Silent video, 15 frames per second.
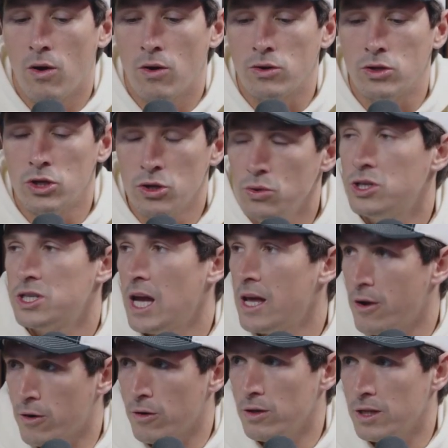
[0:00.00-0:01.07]
You said
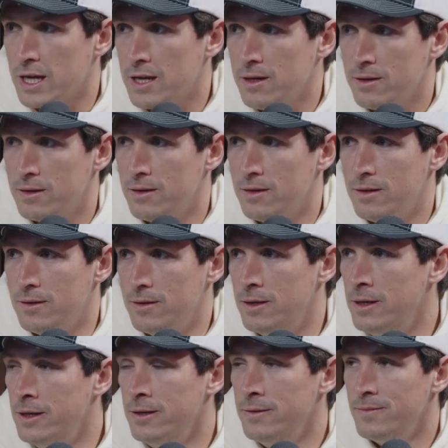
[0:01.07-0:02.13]
early
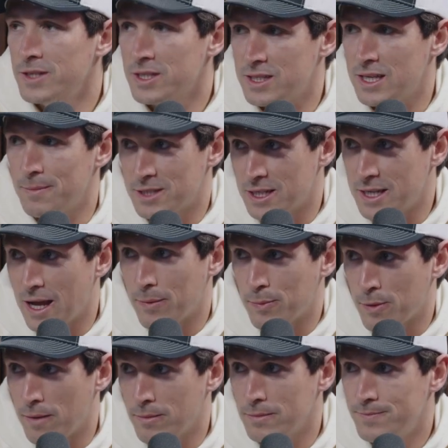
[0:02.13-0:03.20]
this team is a depth
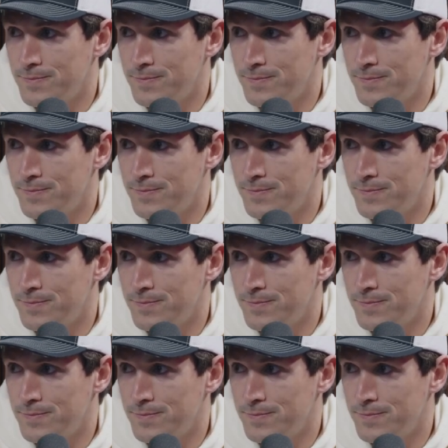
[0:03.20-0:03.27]
problem.